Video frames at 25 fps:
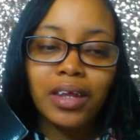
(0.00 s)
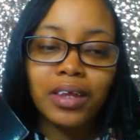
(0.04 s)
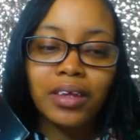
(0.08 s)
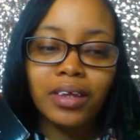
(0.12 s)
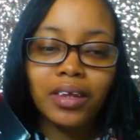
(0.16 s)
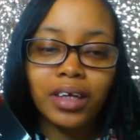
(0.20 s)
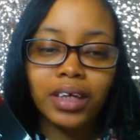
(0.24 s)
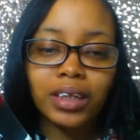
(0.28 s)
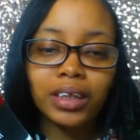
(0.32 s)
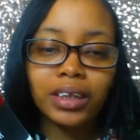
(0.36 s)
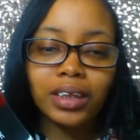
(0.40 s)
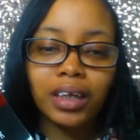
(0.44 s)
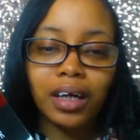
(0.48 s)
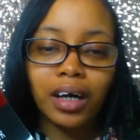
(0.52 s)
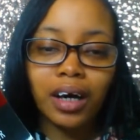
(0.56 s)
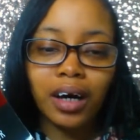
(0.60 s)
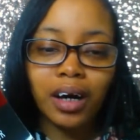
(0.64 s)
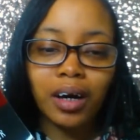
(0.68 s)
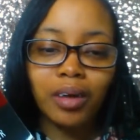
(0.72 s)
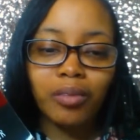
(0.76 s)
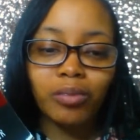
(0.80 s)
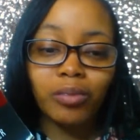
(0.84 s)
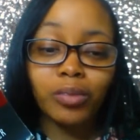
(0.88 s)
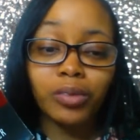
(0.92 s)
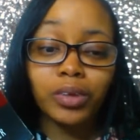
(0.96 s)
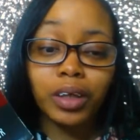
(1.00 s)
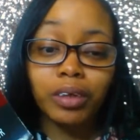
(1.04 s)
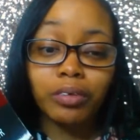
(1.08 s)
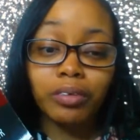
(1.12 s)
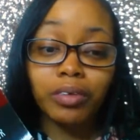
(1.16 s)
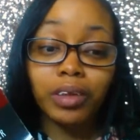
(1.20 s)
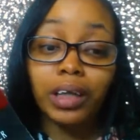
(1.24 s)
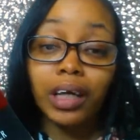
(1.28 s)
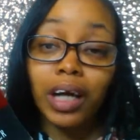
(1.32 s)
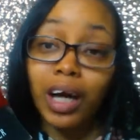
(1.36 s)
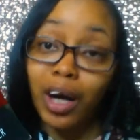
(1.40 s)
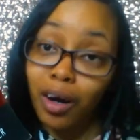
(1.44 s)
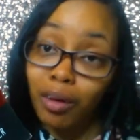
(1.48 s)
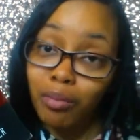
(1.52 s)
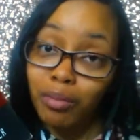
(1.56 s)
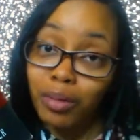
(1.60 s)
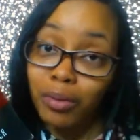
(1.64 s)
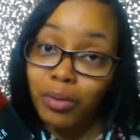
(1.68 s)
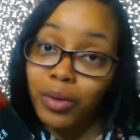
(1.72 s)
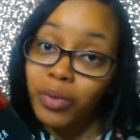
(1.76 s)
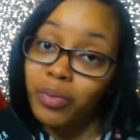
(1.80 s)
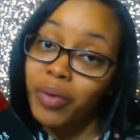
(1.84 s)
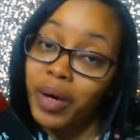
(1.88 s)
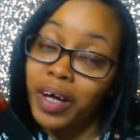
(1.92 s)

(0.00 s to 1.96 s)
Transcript: this um will definitely help me with